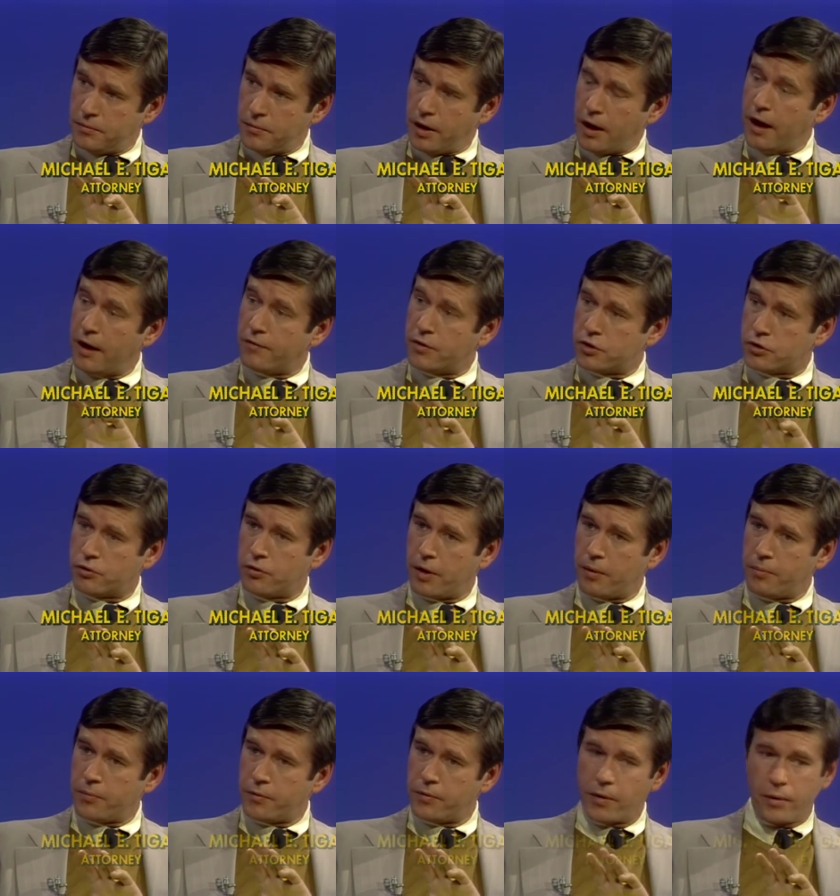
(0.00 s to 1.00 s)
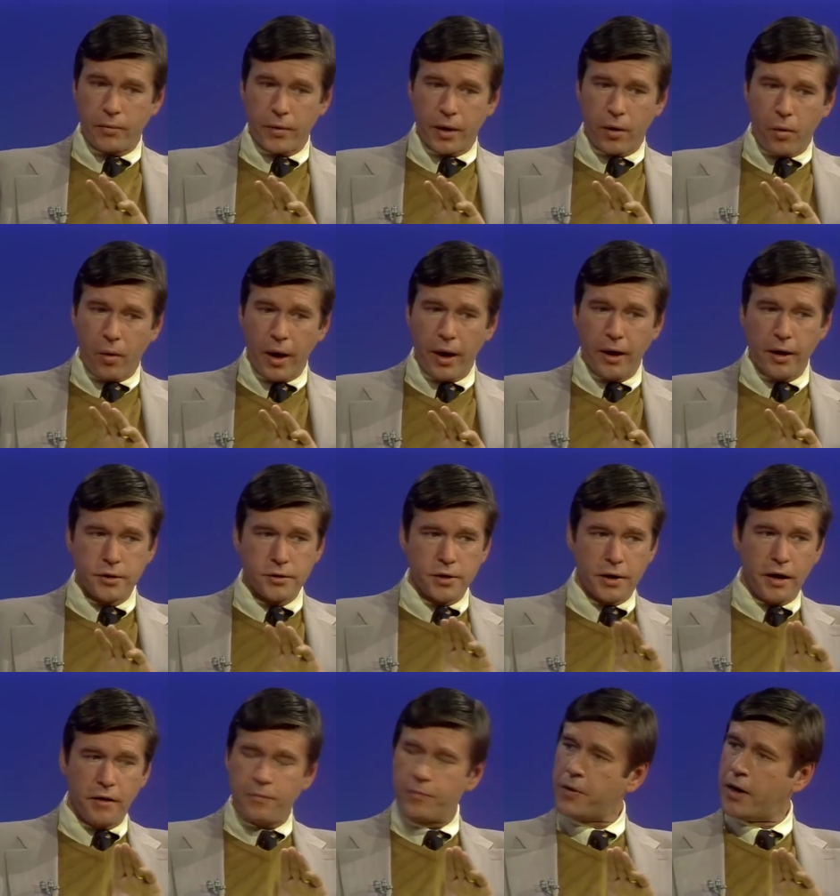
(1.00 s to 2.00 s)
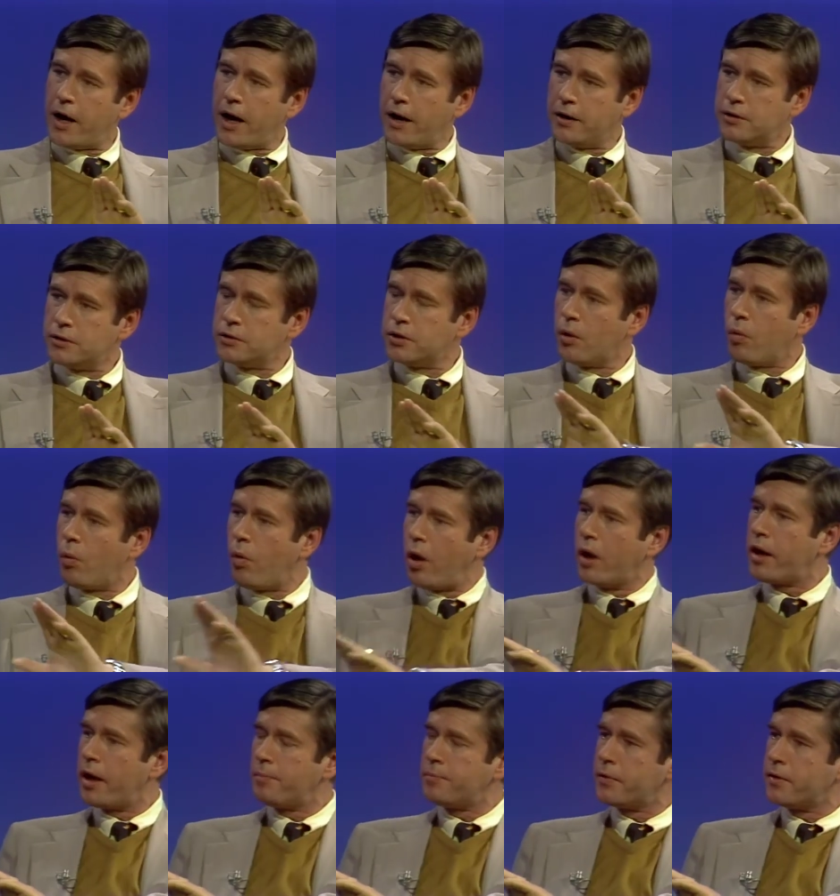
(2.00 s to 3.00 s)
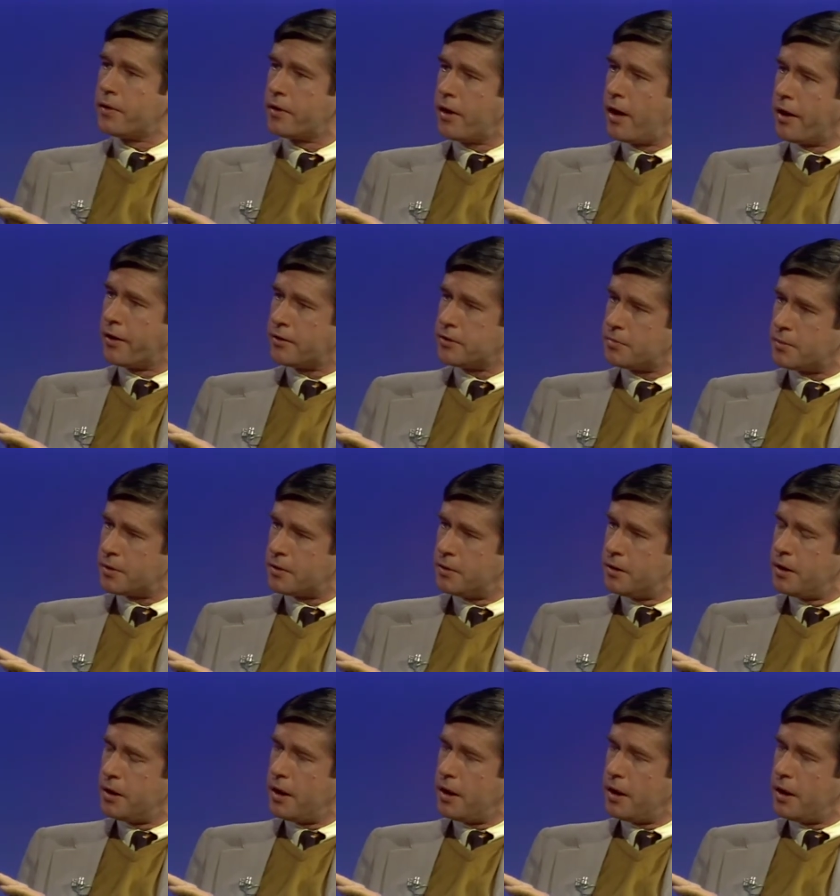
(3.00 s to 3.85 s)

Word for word: have a script that requires an FBI agent to walk up to the congressman